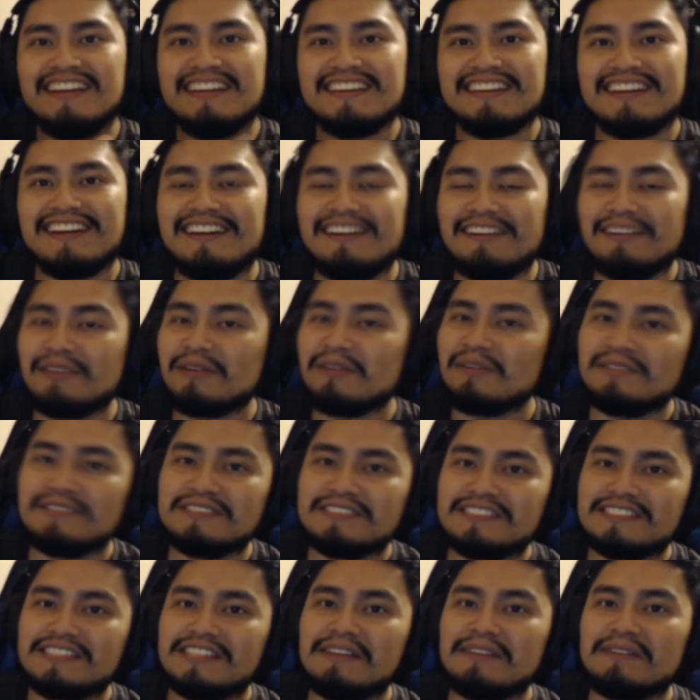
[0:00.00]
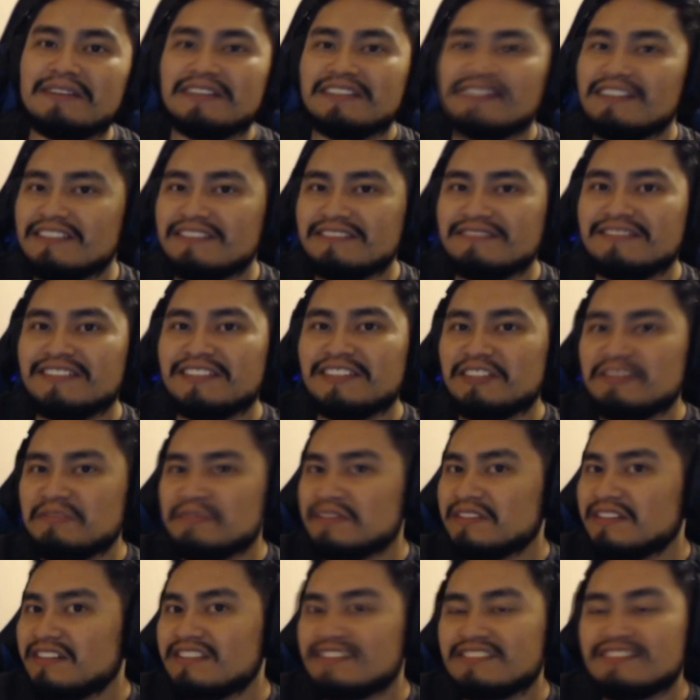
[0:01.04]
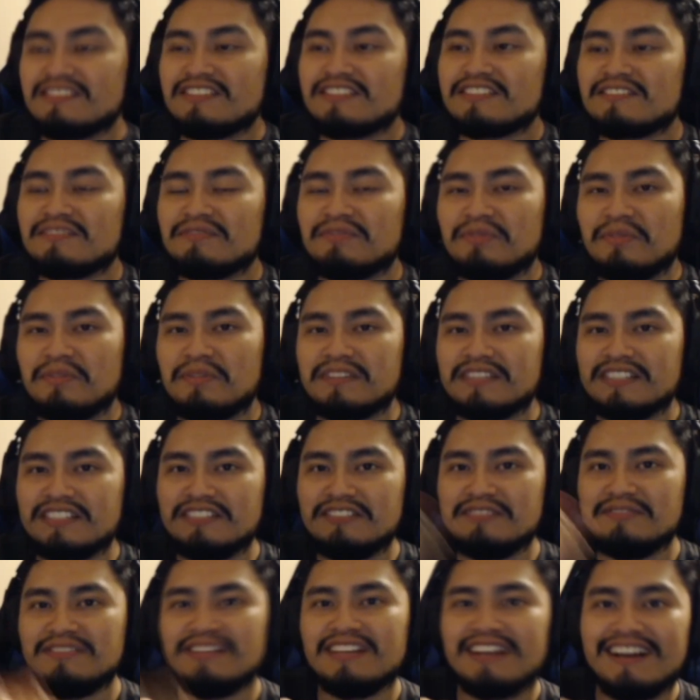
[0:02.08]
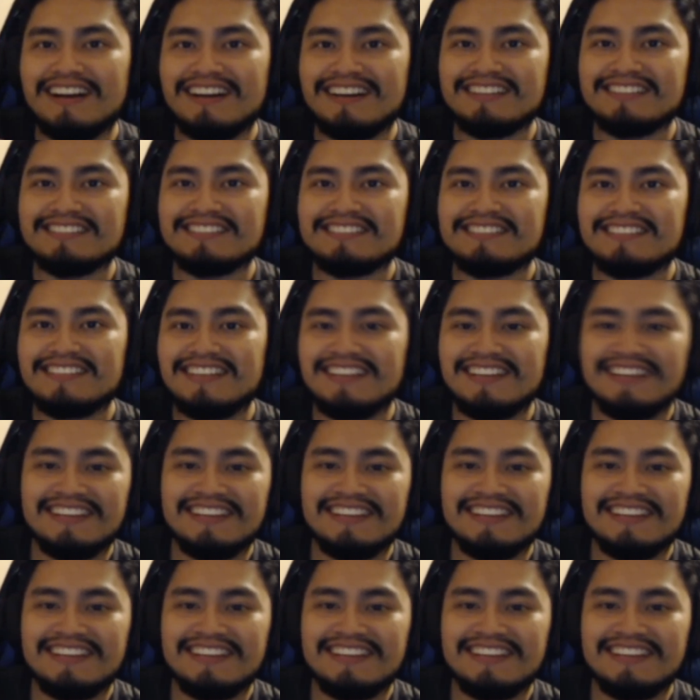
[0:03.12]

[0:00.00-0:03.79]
And I'll go and see you in another video of another suggestion for one of you guys.